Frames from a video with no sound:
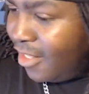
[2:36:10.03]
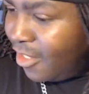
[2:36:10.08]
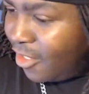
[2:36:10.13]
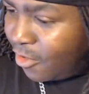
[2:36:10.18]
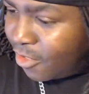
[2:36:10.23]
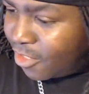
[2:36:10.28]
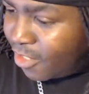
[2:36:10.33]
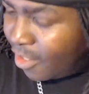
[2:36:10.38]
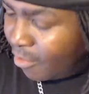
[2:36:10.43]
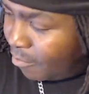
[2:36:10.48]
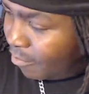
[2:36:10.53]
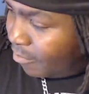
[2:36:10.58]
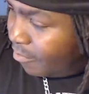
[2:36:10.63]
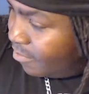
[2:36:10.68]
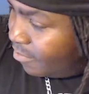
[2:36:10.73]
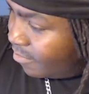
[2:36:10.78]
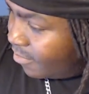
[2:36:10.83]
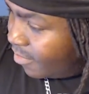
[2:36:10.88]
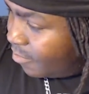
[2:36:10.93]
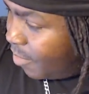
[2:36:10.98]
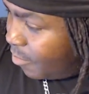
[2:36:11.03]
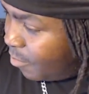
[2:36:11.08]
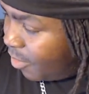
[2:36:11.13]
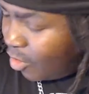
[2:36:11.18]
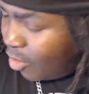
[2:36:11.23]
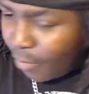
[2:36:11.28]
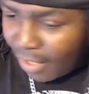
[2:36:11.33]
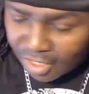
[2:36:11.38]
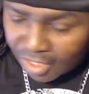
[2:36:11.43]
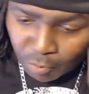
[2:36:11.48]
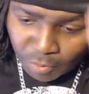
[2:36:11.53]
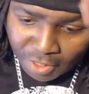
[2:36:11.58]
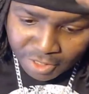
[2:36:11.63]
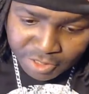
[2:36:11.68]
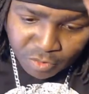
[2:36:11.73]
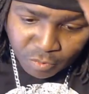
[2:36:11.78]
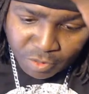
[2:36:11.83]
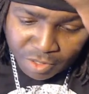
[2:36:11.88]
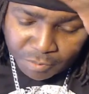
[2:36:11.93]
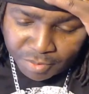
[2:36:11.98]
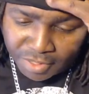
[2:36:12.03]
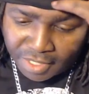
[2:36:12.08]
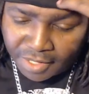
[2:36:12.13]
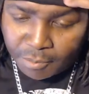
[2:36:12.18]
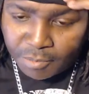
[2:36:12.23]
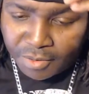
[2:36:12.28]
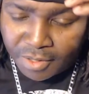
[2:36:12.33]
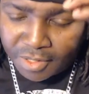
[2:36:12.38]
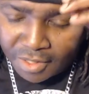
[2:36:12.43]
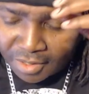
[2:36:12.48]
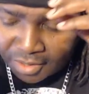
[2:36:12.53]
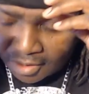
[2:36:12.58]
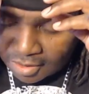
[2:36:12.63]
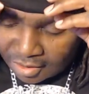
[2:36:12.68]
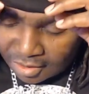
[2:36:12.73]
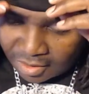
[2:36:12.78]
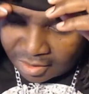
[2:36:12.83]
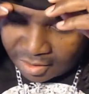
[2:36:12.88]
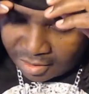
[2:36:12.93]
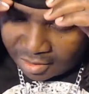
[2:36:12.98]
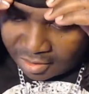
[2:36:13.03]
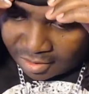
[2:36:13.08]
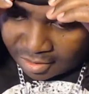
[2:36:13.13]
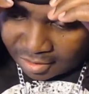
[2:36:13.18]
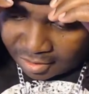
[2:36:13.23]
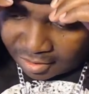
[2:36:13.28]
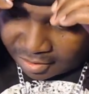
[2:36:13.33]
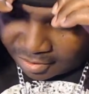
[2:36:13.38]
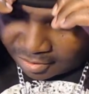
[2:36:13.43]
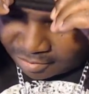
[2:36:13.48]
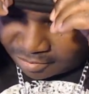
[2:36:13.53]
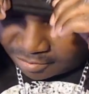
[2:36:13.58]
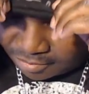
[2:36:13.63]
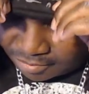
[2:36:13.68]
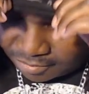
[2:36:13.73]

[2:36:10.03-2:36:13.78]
there's something. Maybe go back and watch the replay, but uh,